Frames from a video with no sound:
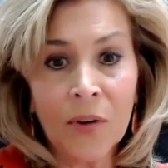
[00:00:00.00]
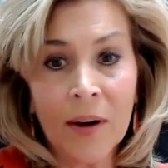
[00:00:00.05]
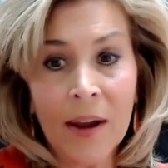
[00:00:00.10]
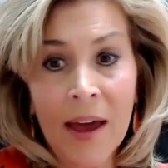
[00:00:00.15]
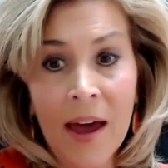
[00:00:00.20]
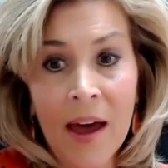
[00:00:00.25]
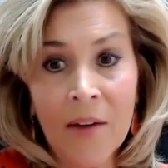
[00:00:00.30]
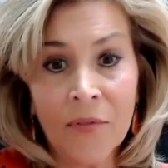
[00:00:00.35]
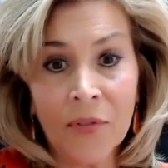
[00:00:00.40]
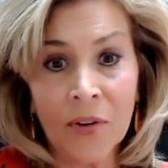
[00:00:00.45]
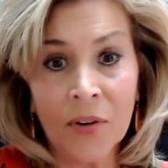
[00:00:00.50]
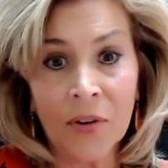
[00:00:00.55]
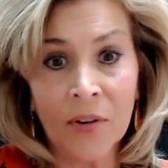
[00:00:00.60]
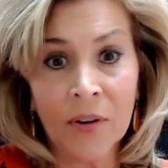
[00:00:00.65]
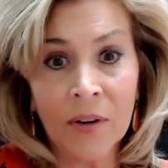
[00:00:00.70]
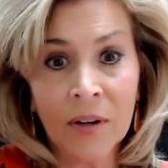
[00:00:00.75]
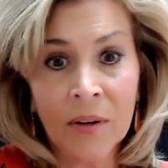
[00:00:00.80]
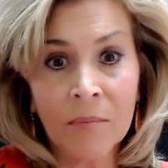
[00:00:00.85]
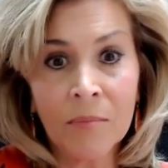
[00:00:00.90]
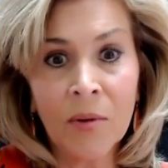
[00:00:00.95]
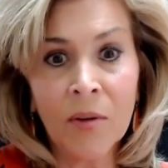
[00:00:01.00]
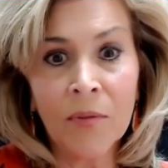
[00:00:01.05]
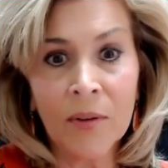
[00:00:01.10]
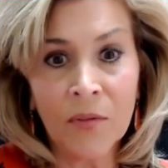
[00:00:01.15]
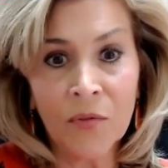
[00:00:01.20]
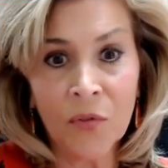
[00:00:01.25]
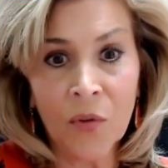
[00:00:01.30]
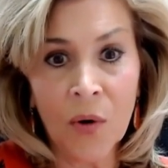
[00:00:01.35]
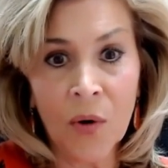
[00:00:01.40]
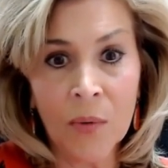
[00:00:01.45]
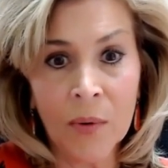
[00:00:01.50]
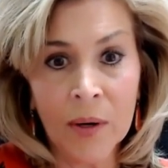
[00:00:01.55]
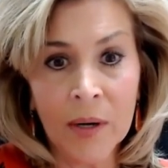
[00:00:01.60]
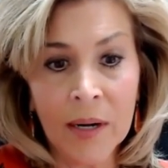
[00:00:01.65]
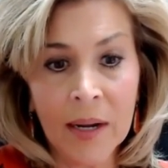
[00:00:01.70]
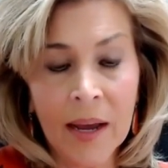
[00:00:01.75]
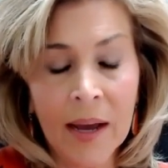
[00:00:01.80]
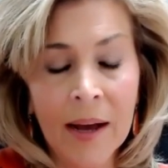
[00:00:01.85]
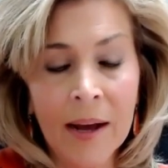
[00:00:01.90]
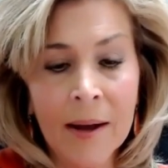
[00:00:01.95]
forever moving
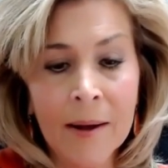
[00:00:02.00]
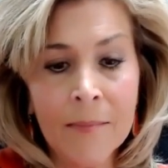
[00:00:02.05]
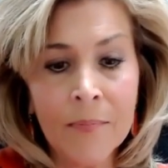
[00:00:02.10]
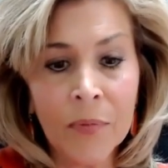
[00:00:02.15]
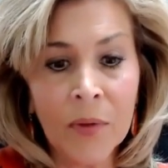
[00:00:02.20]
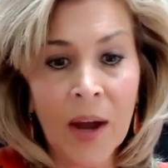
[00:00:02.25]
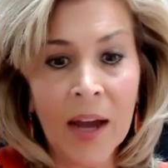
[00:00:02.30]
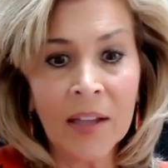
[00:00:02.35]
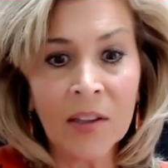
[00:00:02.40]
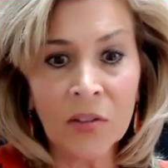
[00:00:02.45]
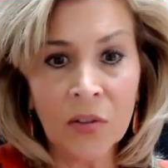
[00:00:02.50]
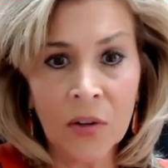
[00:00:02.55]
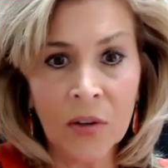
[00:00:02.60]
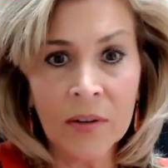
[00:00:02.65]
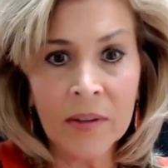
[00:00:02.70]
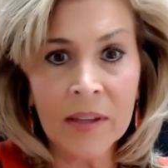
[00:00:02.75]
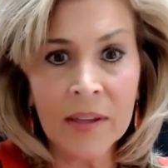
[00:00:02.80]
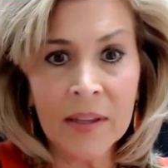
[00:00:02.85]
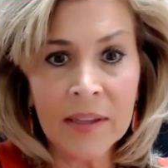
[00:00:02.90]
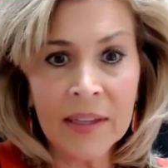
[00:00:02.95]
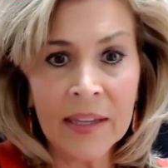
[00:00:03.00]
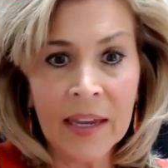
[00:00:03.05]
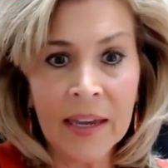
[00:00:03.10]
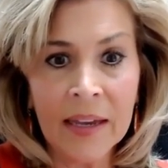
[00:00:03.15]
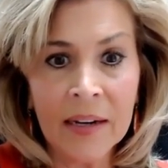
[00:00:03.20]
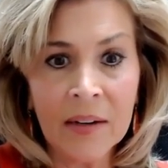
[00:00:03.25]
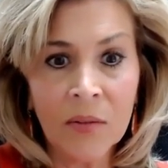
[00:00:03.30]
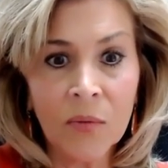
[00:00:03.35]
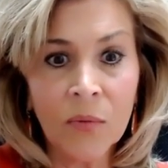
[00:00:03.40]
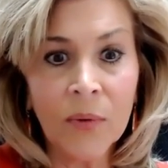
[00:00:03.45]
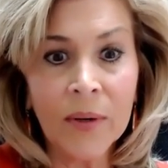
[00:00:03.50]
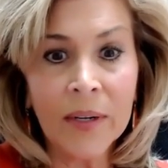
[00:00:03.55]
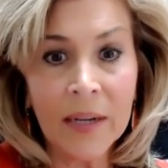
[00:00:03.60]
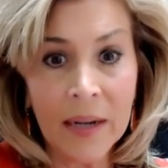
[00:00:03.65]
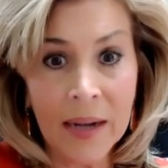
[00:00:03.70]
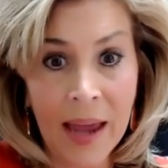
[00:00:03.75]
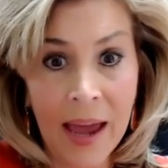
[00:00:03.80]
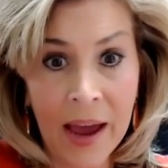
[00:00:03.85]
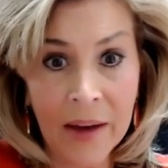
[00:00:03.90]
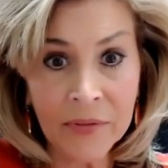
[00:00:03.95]
forward. I learned that we
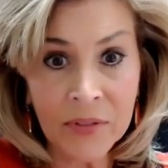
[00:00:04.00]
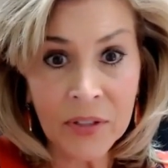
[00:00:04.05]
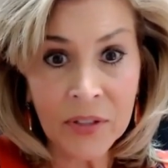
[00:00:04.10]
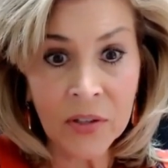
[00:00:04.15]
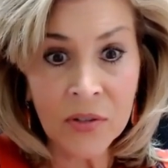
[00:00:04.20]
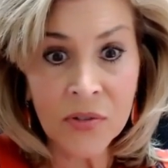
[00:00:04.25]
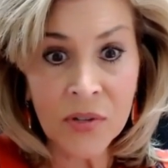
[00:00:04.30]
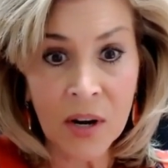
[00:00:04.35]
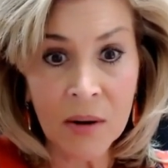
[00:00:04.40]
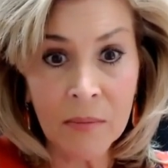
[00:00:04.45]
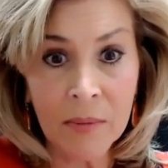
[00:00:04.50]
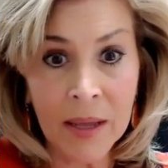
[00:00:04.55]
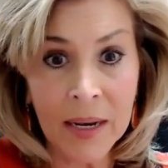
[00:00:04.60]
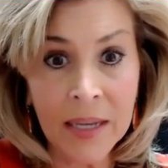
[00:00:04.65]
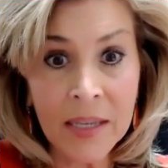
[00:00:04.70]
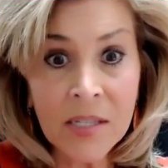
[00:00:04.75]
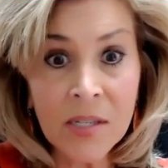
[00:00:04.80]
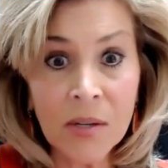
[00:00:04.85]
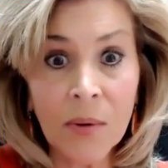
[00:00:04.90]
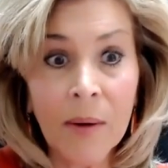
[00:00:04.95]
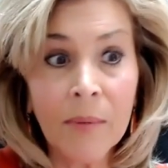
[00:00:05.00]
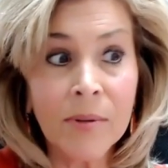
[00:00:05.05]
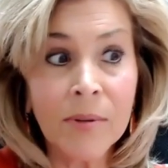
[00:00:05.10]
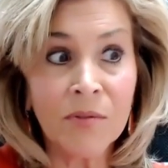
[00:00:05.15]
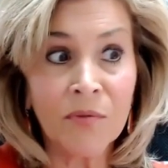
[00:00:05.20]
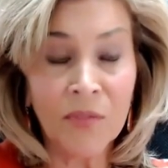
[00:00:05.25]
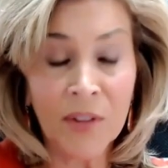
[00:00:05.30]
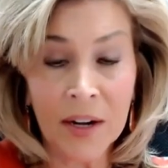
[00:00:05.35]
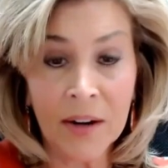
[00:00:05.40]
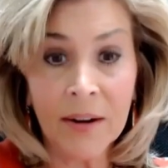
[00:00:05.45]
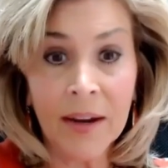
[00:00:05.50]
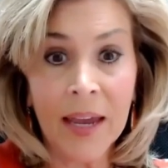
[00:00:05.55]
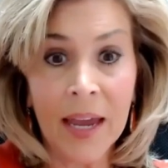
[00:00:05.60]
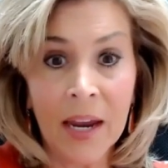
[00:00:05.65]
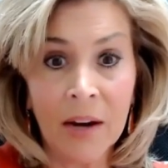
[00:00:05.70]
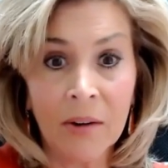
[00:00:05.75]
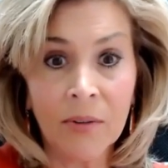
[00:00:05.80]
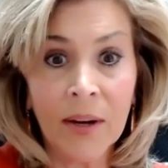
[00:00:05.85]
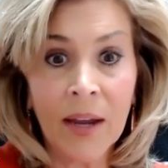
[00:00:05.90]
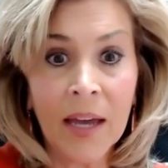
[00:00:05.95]
didn't have to lose our money, so I was very
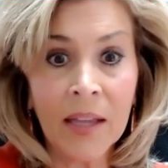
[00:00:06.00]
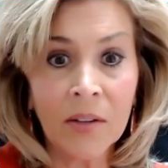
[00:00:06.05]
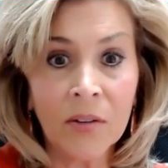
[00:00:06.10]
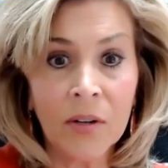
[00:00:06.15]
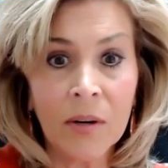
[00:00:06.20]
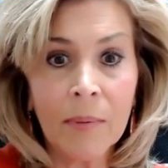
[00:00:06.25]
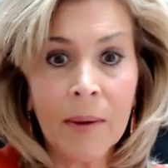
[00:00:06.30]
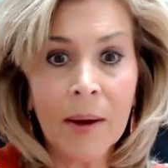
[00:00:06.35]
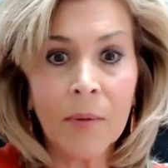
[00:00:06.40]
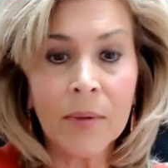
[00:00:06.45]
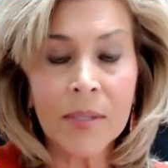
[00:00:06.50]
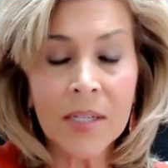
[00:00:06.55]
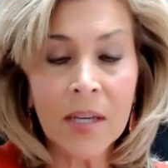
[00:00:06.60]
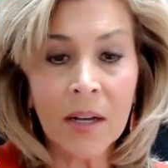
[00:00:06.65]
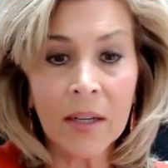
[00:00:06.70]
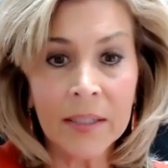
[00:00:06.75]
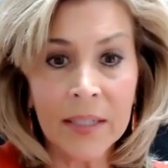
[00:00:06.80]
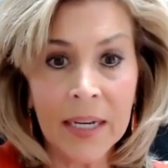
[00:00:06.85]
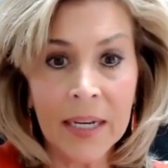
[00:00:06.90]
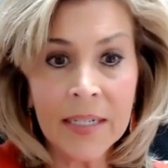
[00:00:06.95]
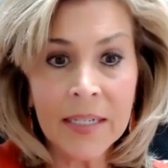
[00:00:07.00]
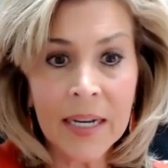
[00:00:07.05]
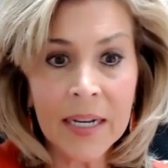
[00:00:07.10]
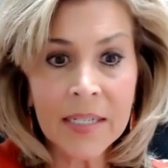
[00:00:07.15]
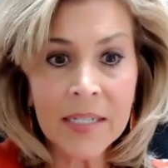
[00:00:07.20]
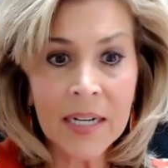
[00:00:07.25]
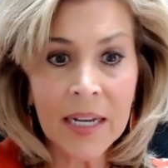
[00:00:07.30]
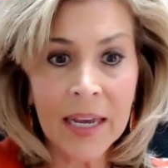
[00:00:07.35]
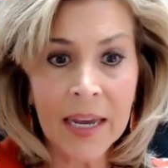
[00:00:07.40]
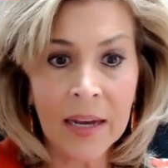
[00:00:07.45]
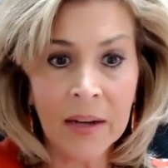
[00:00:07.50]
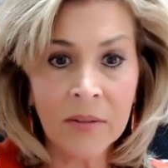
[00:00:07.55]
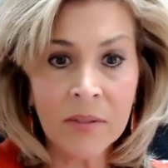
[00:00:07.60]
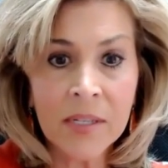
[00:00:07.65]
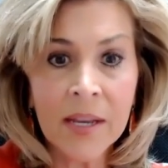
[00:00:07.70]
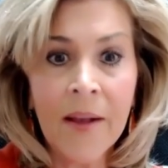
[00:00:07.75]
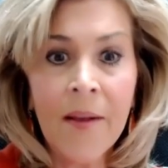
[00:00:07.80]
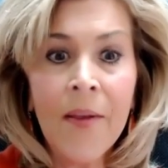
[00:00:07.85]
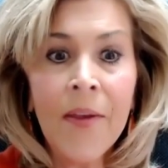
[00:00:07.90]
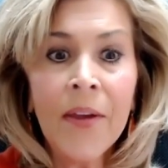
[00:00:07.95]
angry. I learned about what's called indexed accounts.